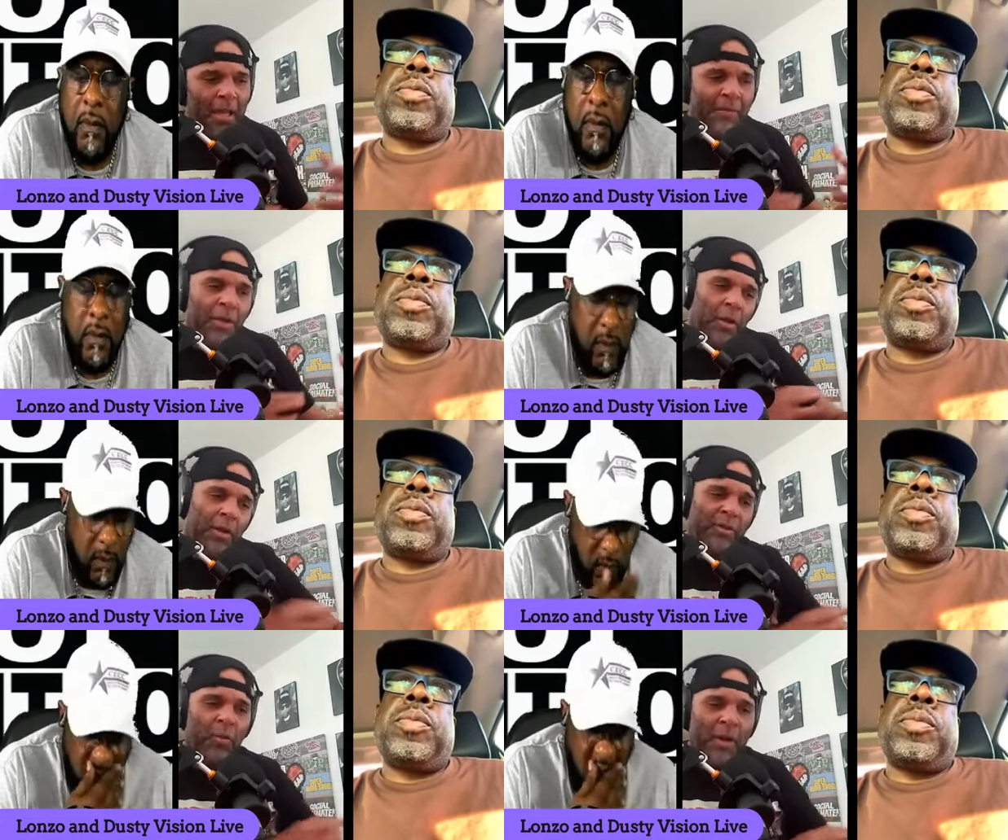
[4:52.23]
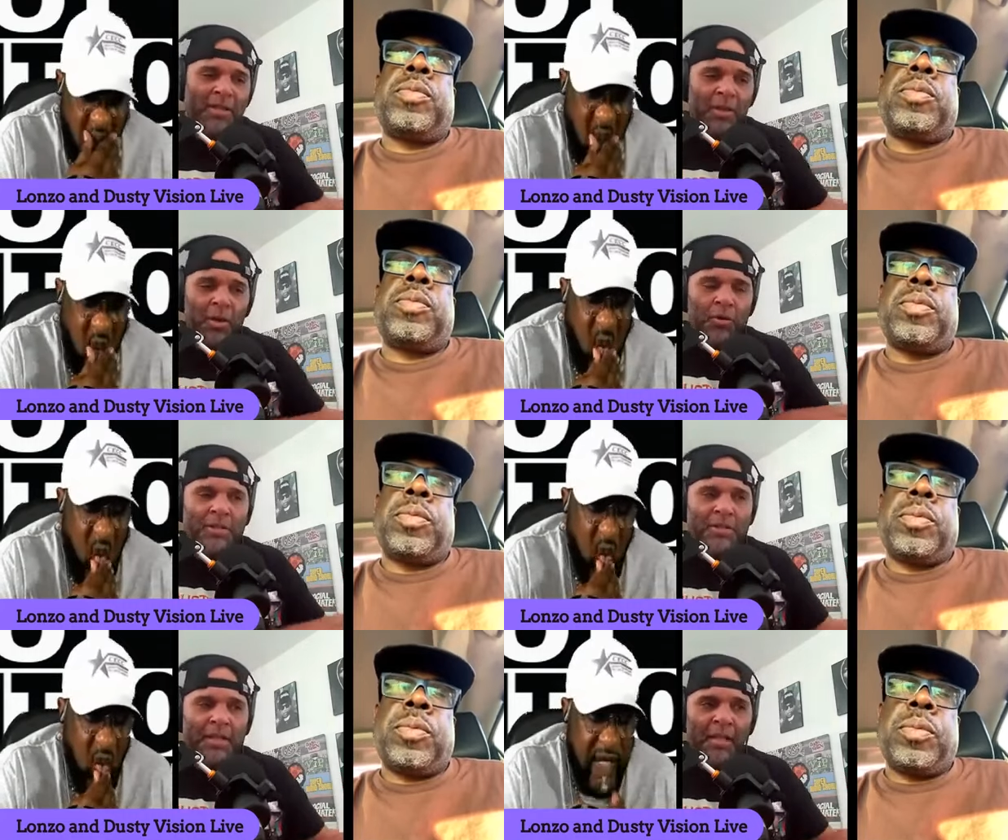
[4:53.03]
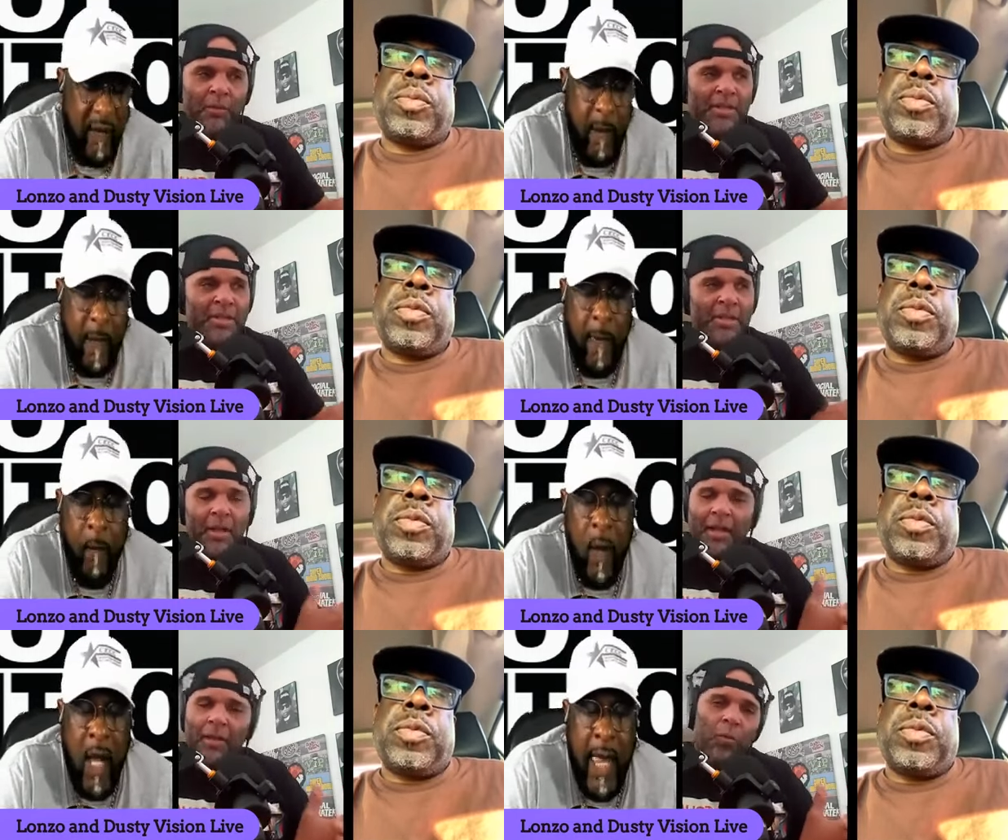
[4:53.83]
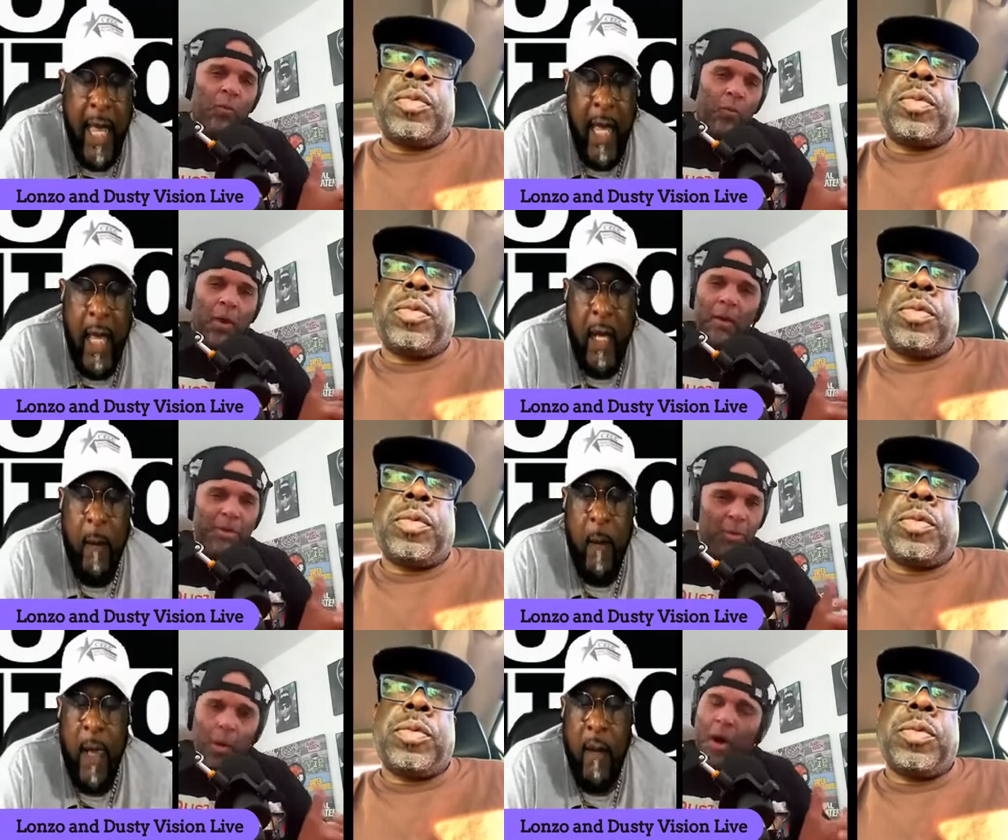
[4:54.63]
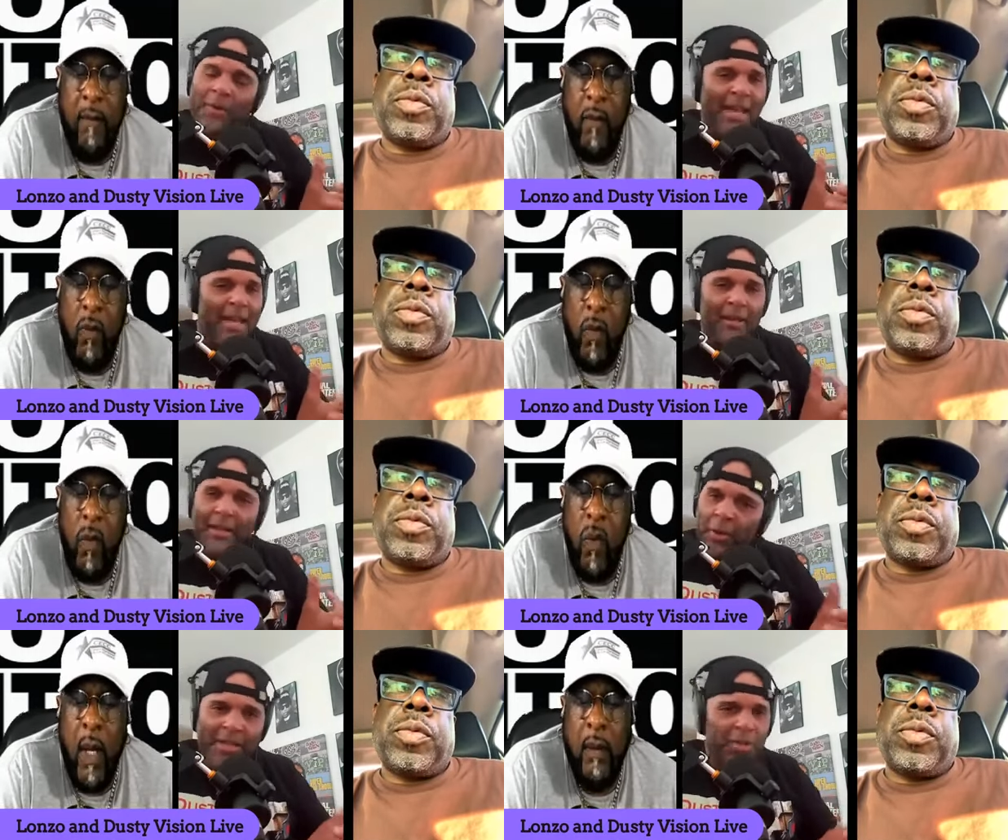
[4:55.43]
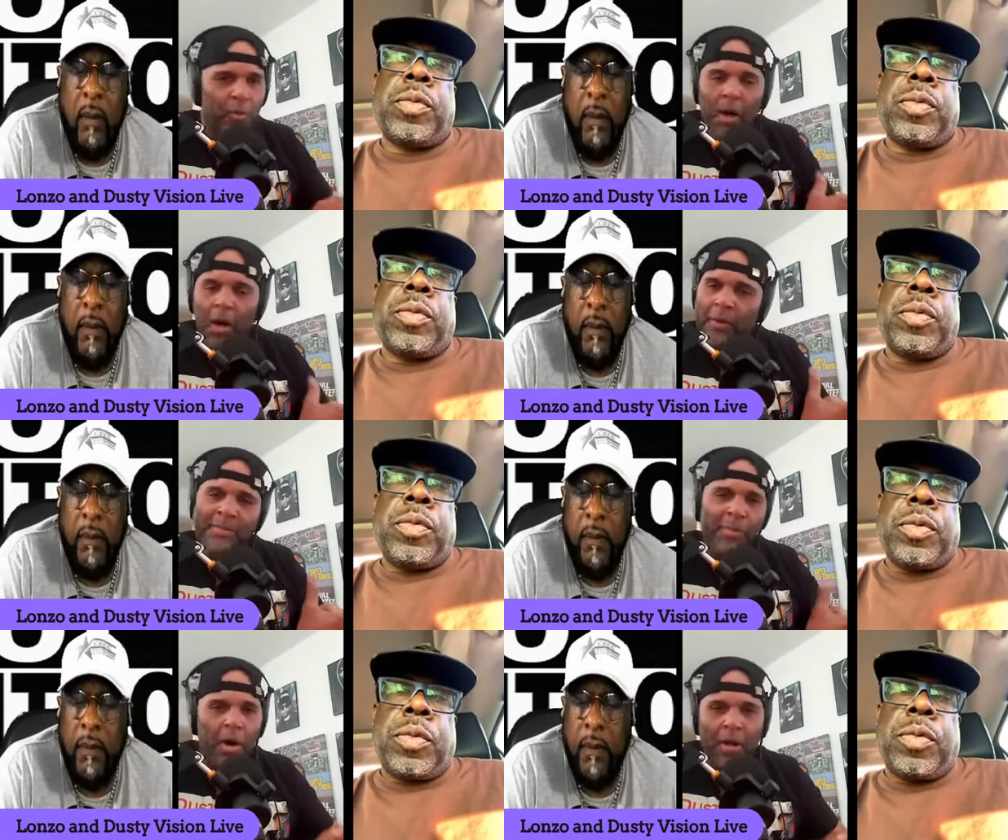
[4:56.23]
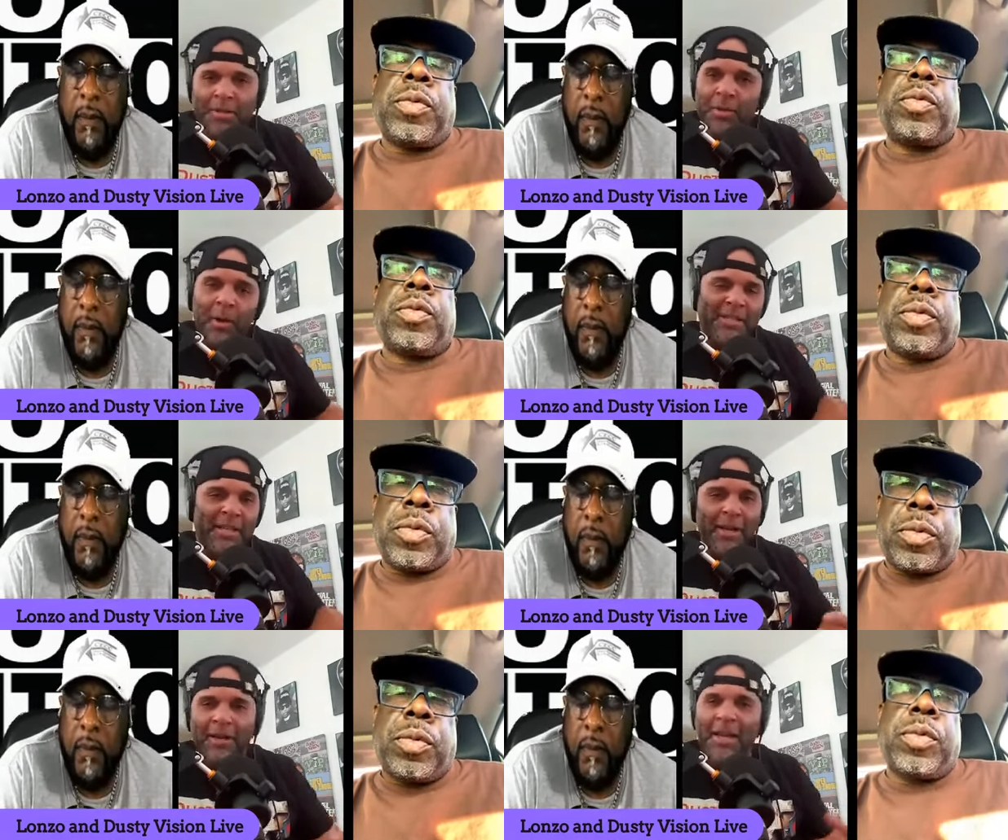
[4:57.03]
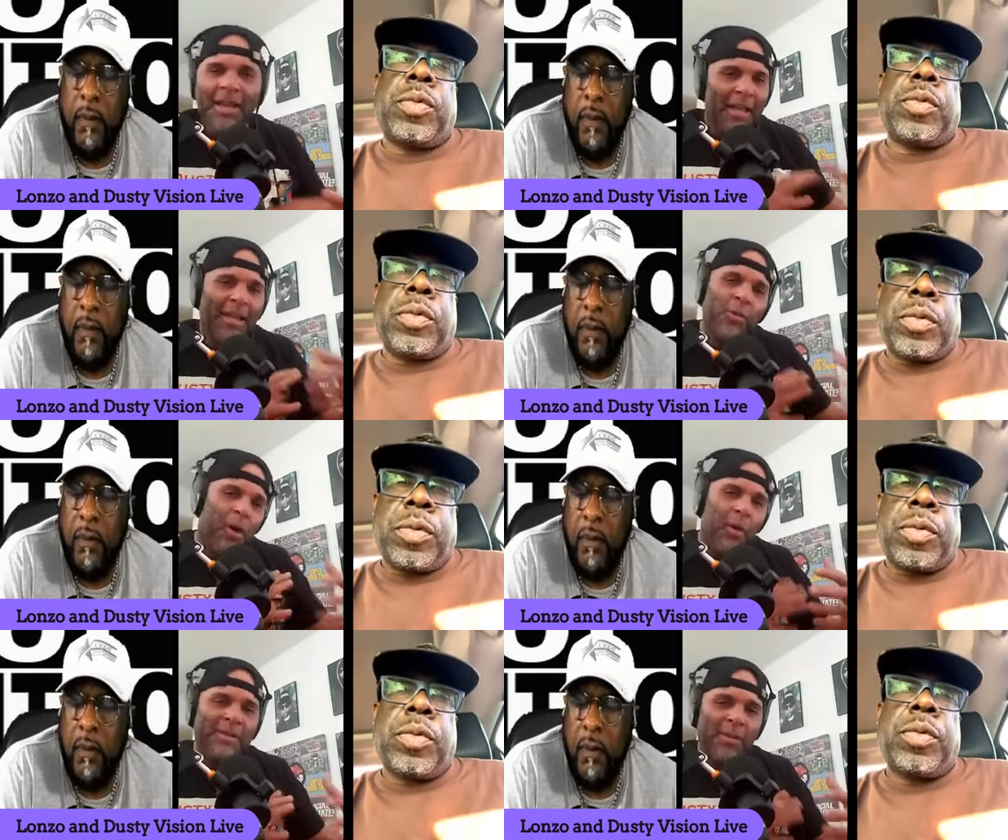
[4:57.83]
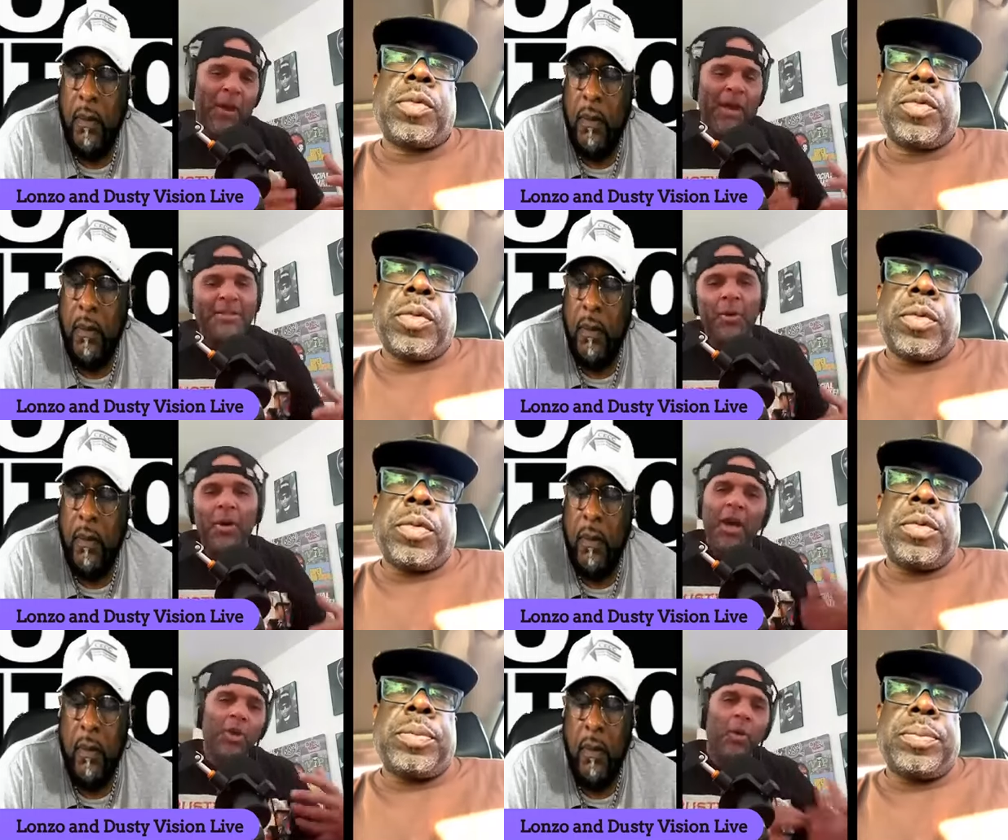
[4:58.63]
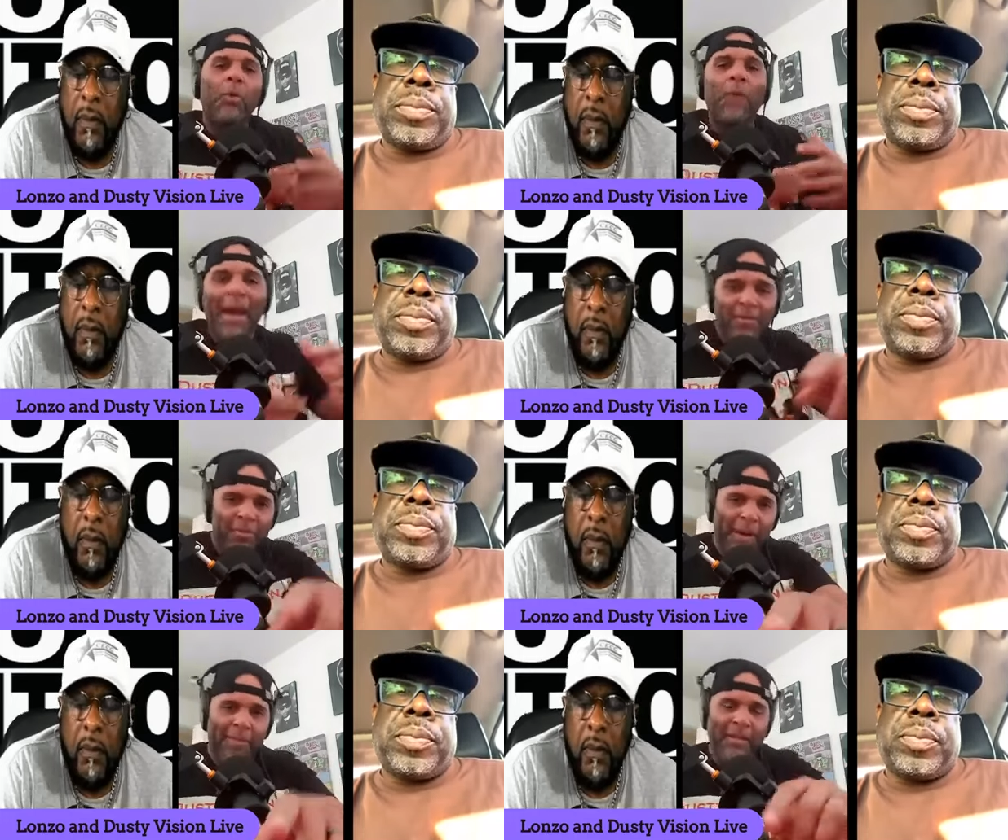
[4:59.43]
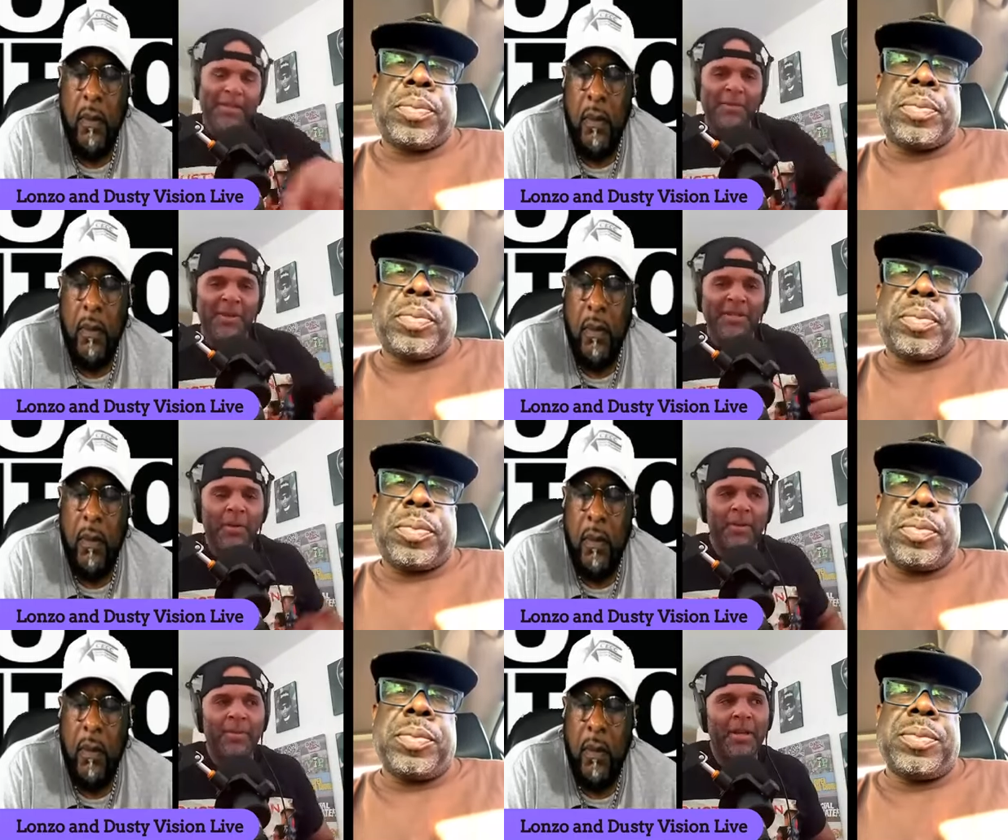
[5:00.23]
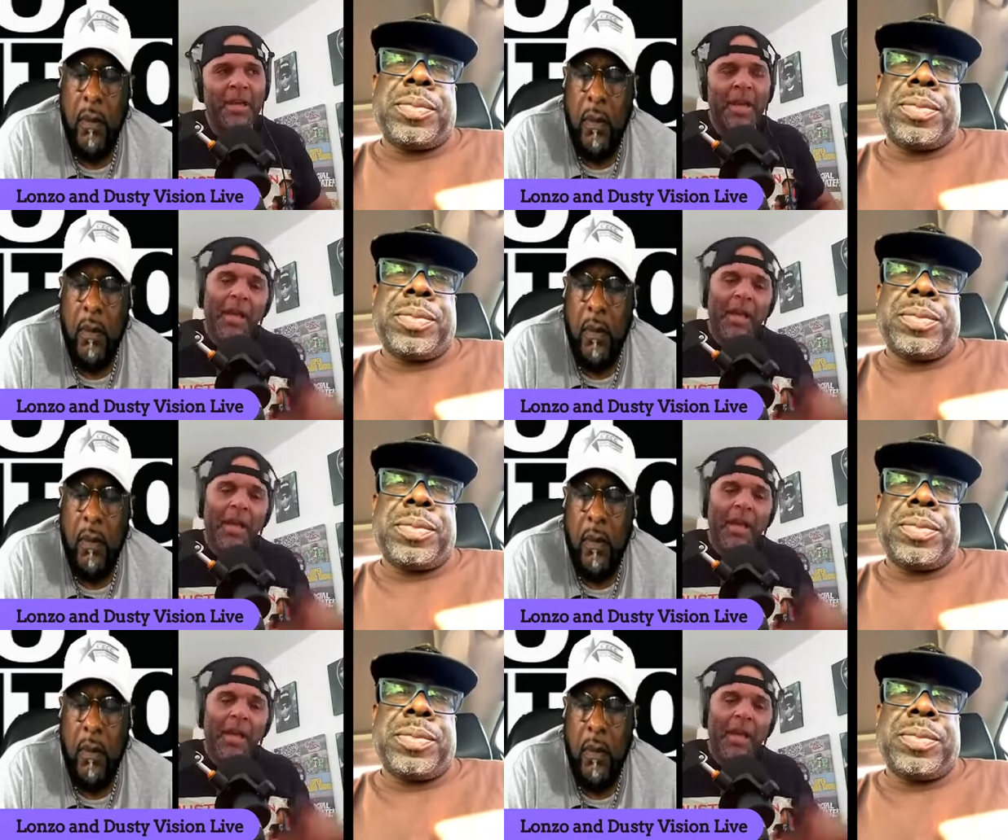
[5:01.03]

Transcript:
Speaker 1: even though he was West Coast, he was still like a. you always had lyrics. You were always bars. You always carried like you were always a rap. So you are a rapper's rapper. That's the best way to put it.